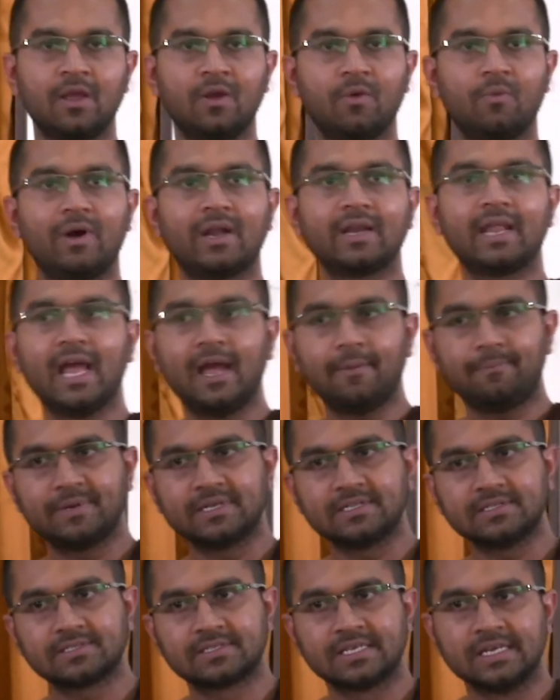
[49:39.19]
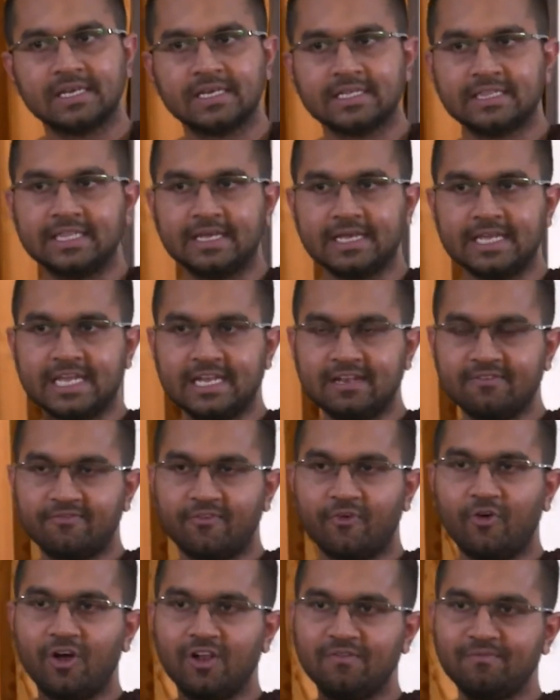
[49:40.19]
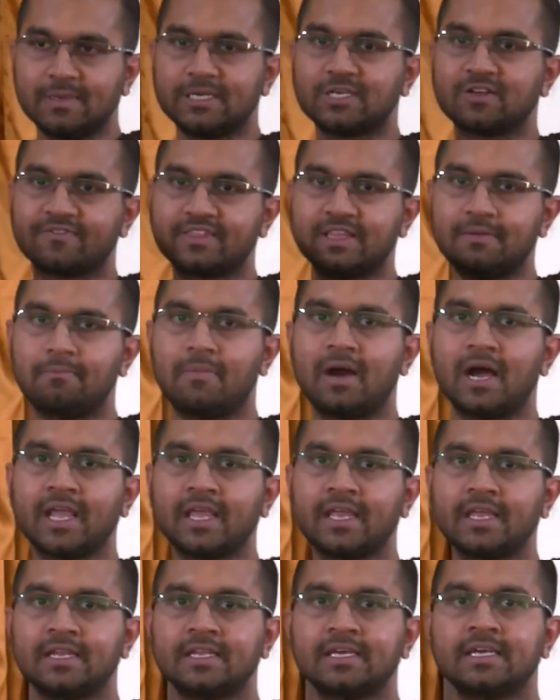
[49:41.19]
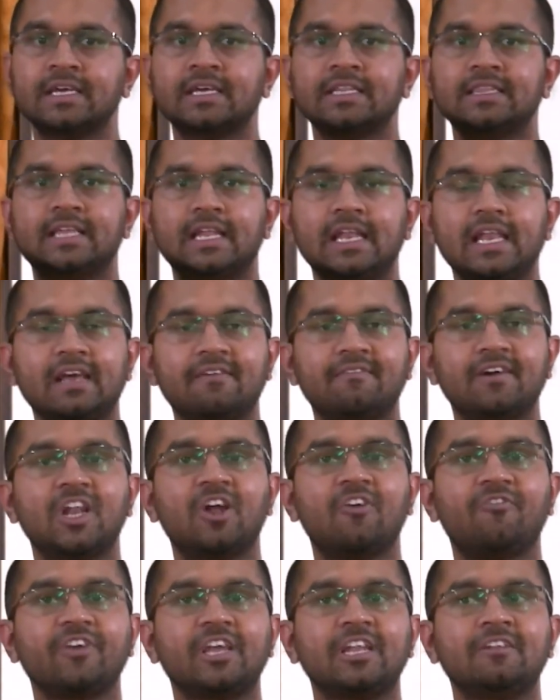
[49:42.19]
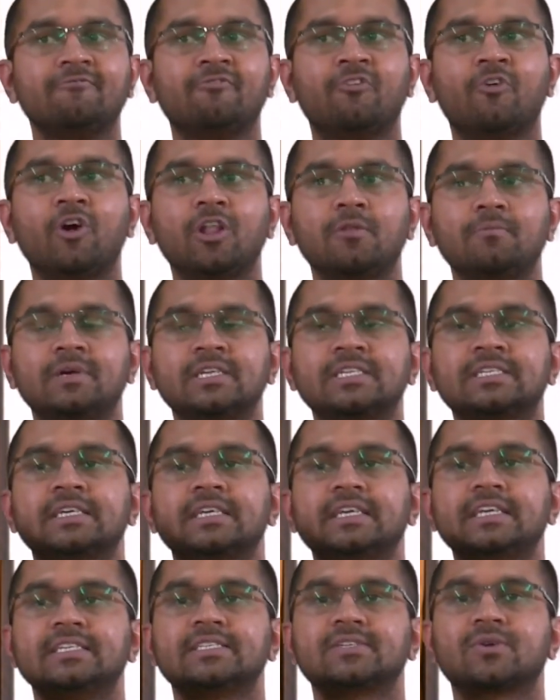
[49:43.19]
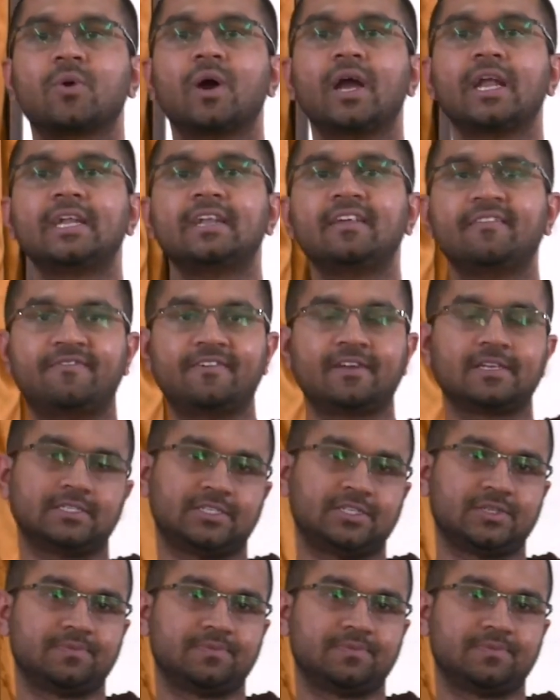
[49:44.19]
What happens? The involvement of the mind, the level of involvement is quite different.